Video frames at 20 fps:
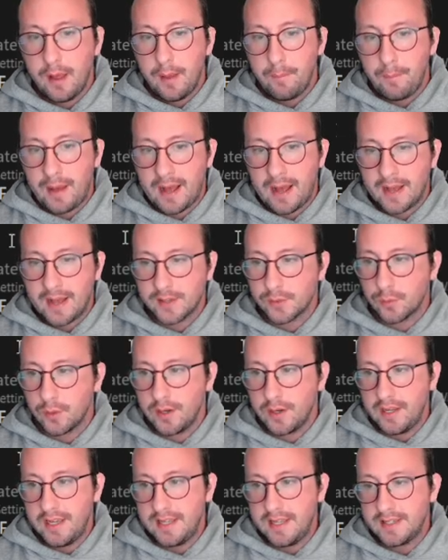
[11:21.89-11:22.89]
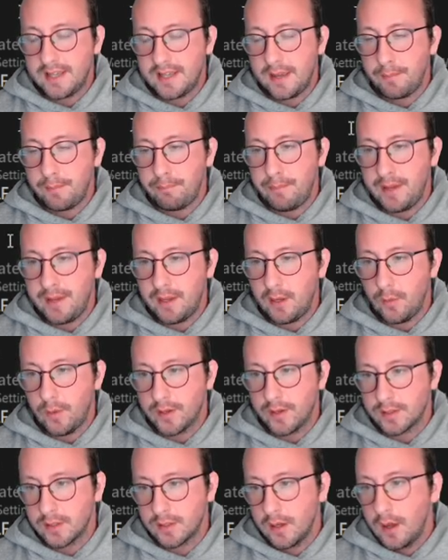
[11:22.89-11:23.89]
password is
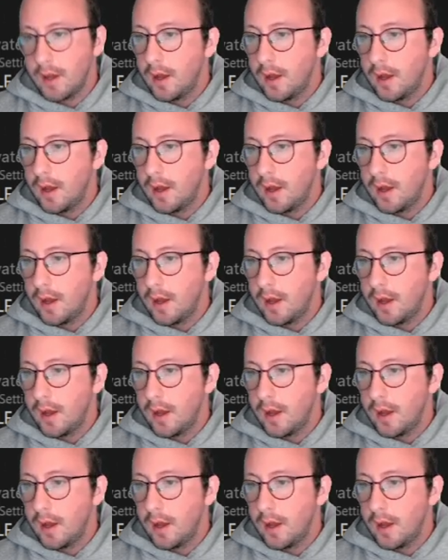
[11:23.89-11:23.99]
ambiguous.